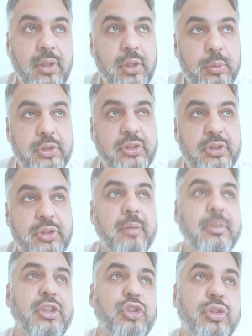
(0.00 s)
which can
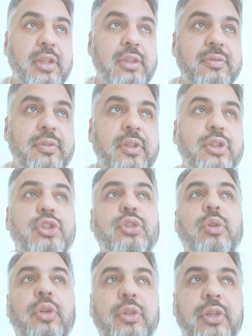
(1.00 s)
be transferred
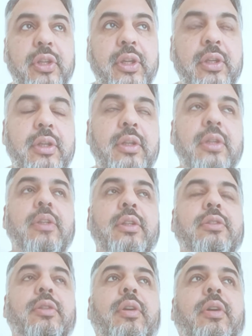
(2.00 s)
to other
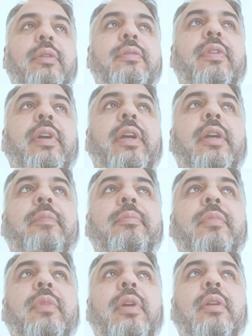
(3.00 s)
sort of
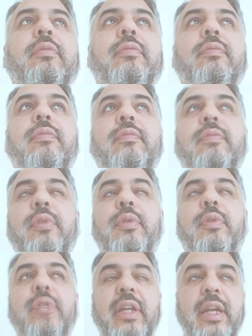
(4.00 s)

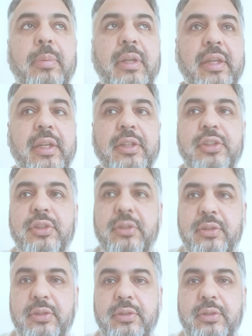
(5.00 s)
funding applications.